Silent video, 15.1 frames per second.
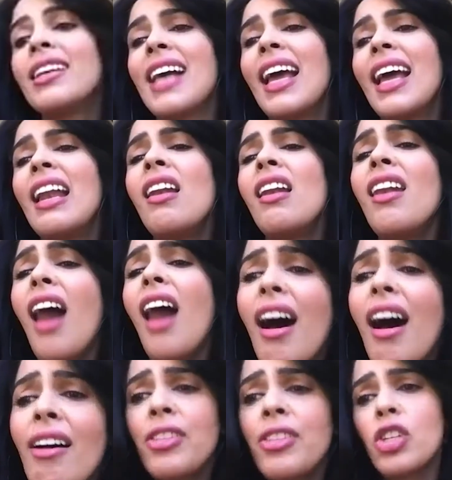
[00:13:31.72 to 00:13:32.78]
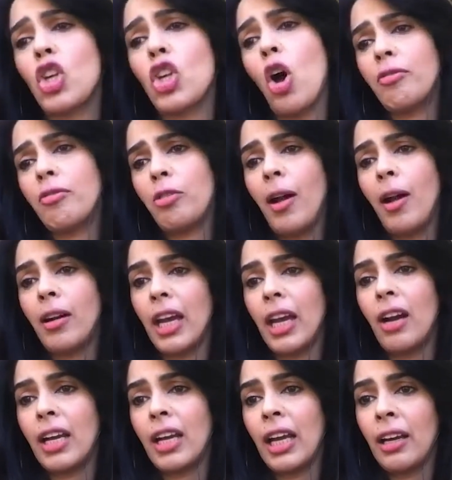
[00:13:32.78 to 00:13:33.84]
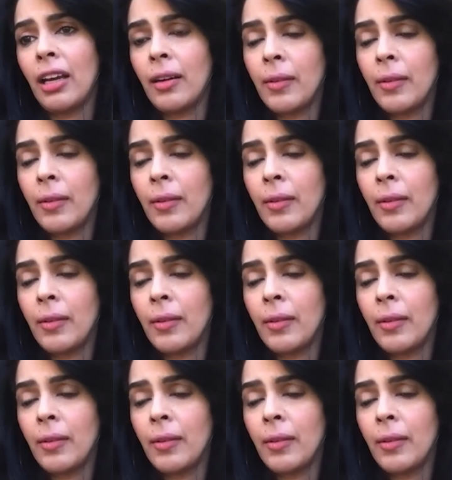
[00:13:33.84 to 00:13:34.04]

I love the song from RKAY.